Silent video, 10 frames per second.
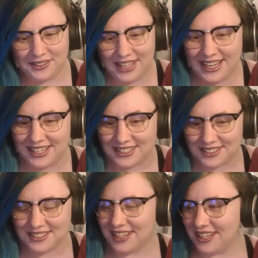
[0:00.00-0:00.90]
That
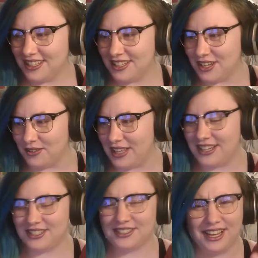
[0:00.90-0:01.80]
is, you know, that
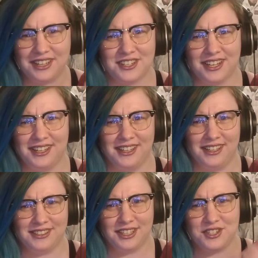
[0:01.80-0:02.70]
is such
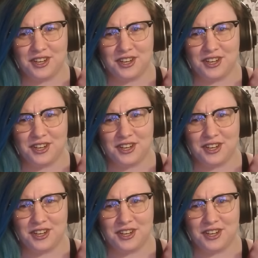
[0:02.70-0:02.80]
an